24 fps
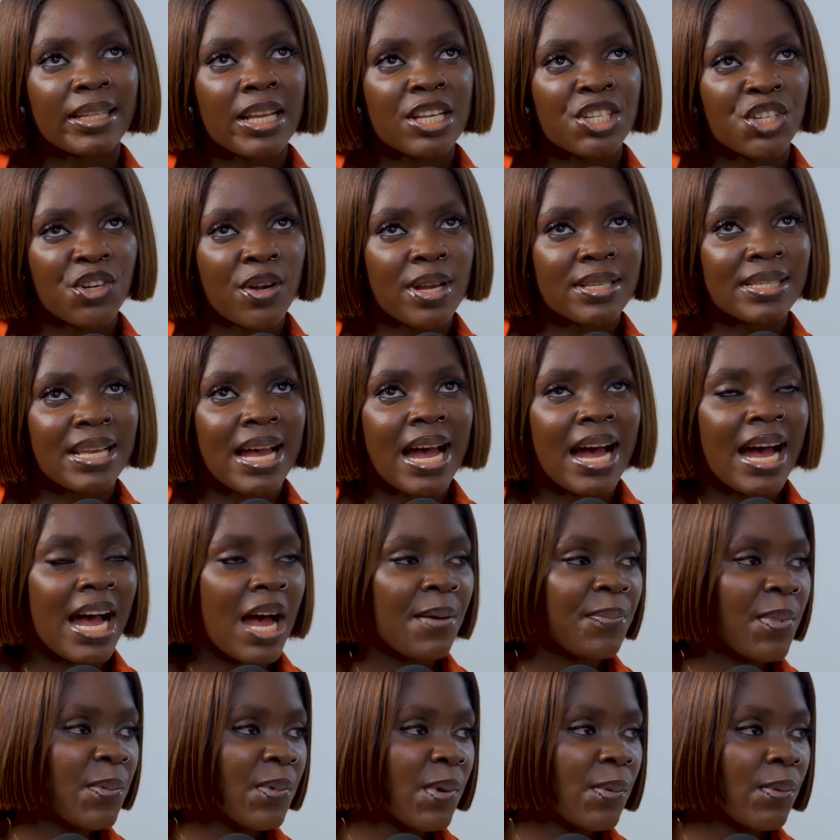Nigerians are
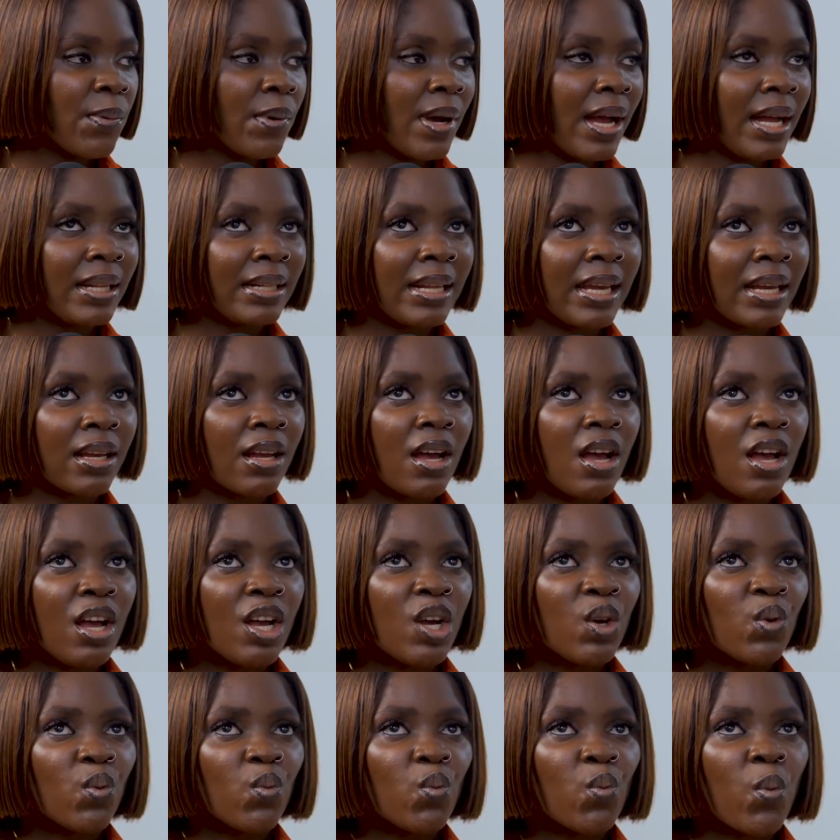happy people, and like
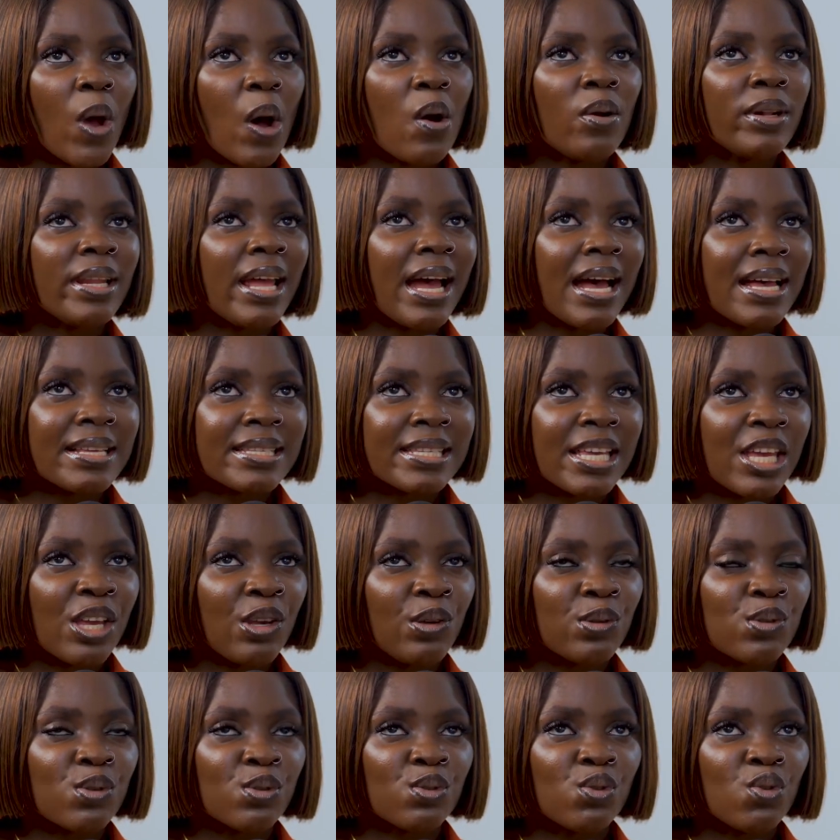we're only asking
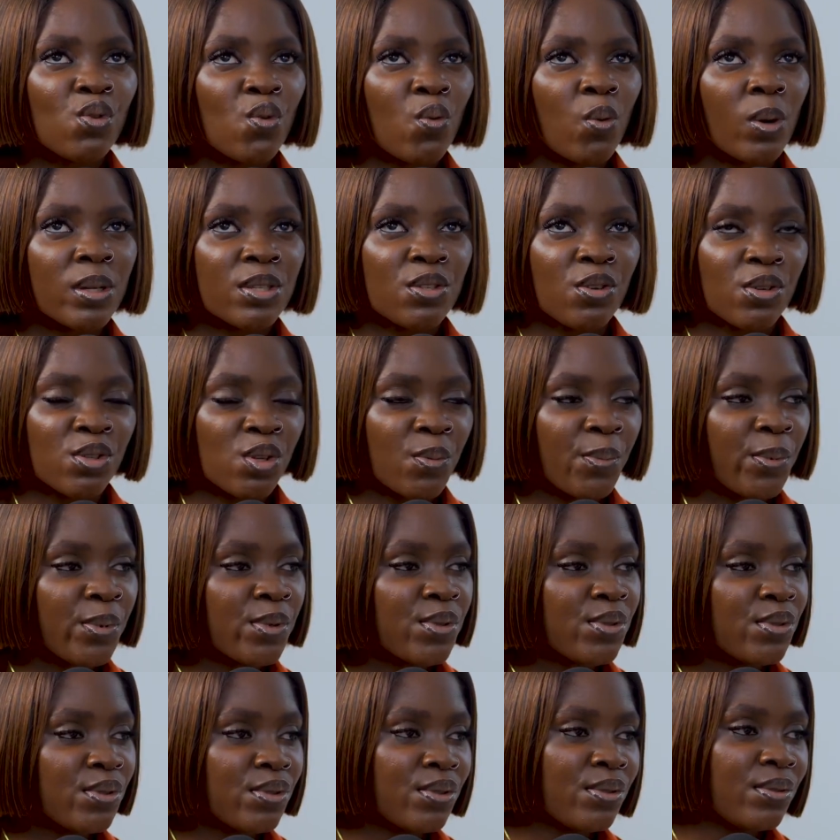you to do what you're
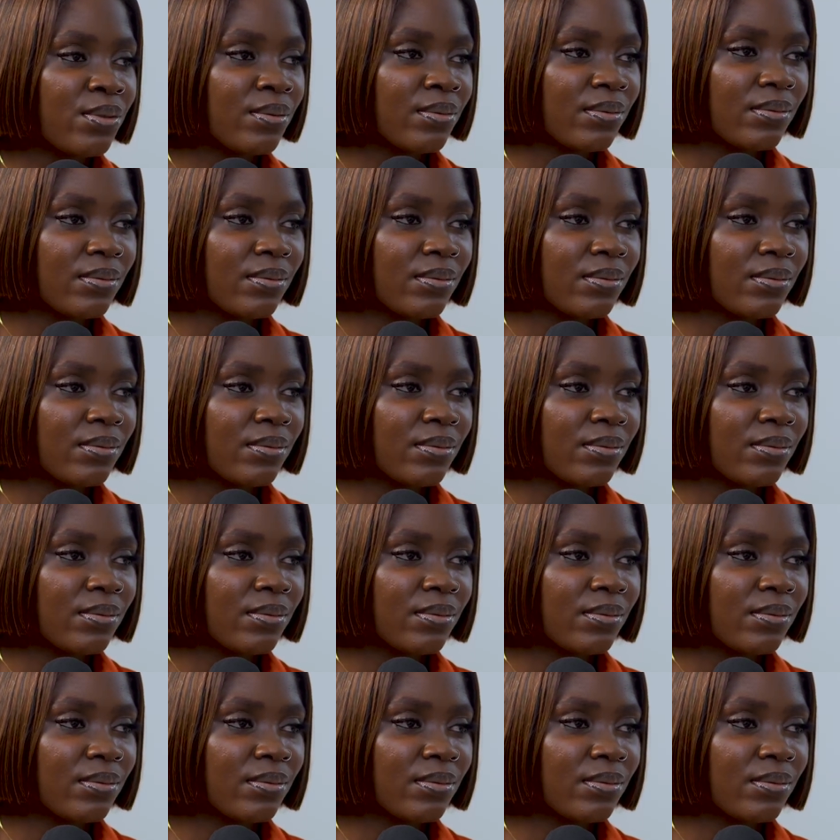supposed to do.